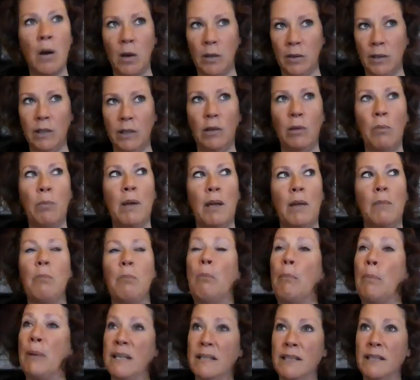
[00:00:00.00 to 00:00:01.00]
a little
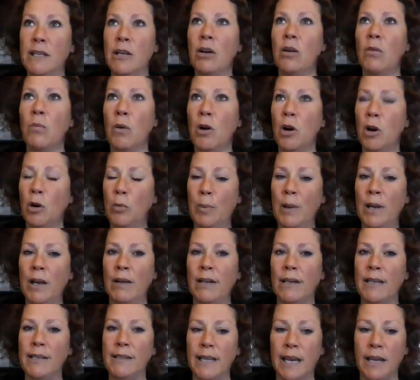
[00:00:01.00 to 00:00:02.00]
bit busier. We're hoping
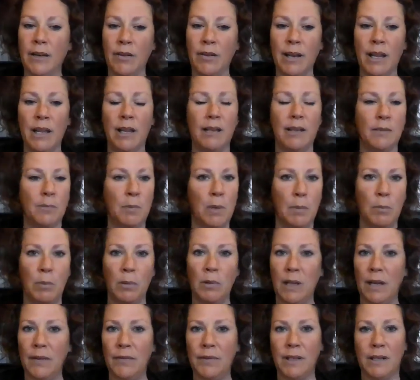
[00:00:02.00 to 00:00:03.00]
on a Saturday because
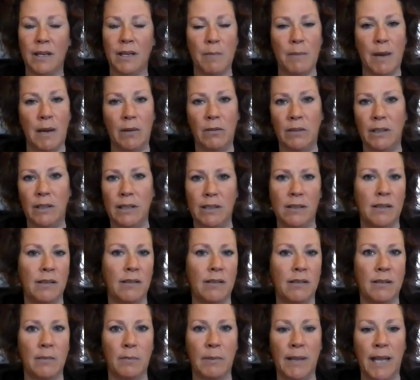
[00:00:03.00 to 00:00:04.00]
people love to come out and listen
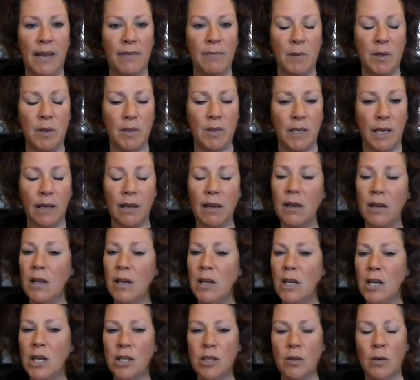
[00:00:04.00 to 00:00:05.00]
to some live music.
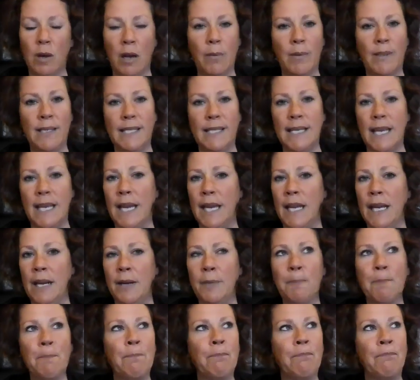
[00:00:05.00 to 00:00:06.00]
So I would
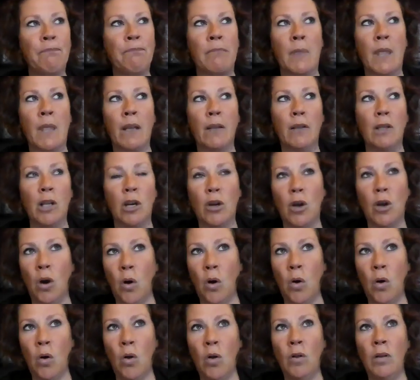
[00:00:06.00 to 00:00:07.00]
say
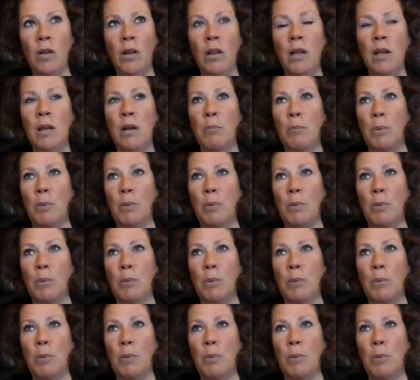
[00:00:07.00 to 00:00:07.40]
Lacole,